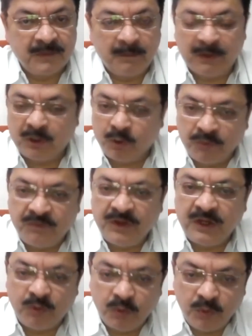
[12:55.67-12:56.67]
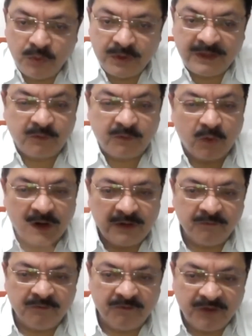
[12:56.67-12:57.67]
But could we do that
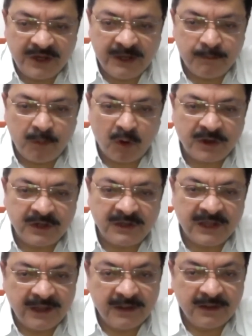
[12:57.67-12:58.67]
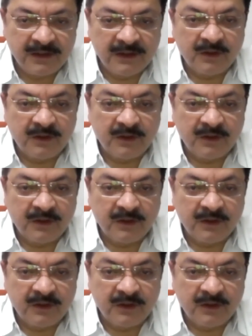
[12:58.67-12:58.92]
one very important thing